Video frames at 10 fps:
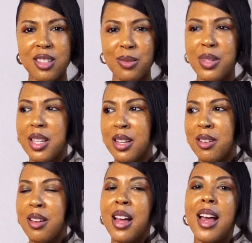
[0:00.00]
What the hell?
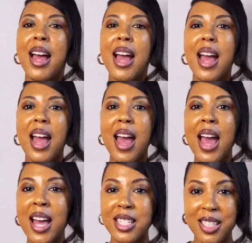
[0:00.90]

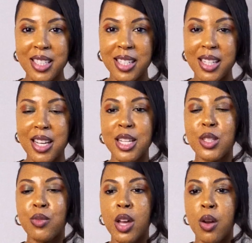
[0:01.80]
Edgy. It's
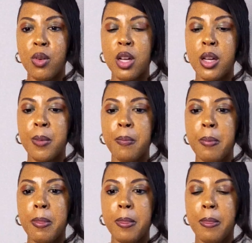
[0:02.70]
very
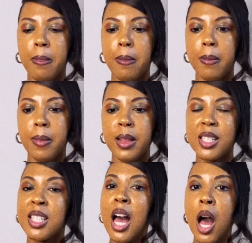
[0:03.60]

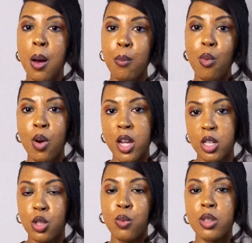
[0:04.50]
tomboyish
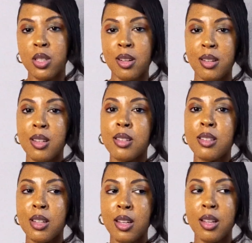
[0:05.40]
to a certain
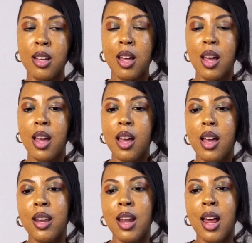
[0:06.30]
extent,
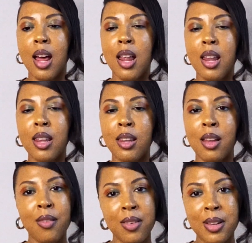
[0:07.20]
and I
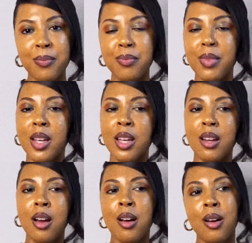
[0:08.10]
love it. And
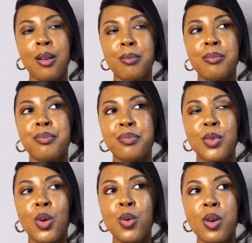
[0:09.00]

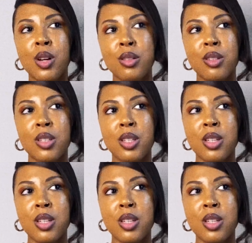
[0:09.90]
who else?